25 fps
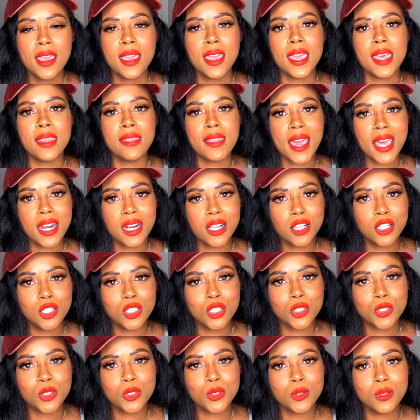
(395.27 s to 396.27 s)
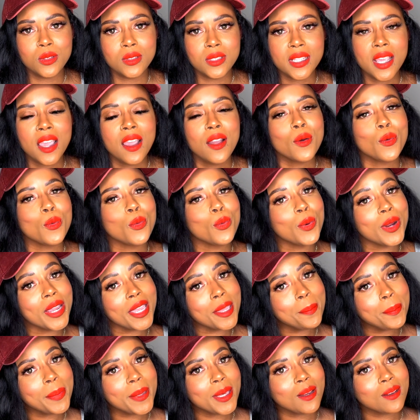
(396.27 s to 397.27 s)
and that includes
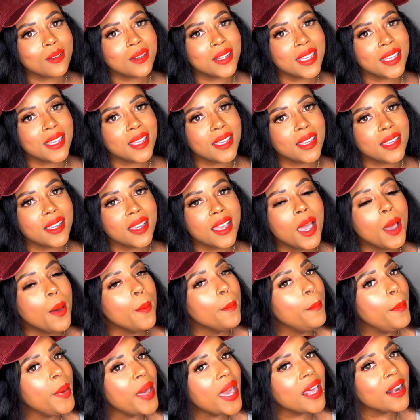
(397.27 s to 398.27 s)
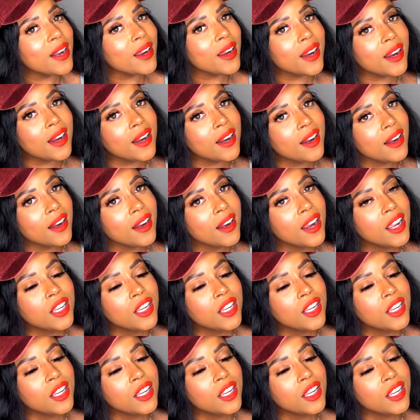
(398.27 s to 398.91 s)
rebuilding, better,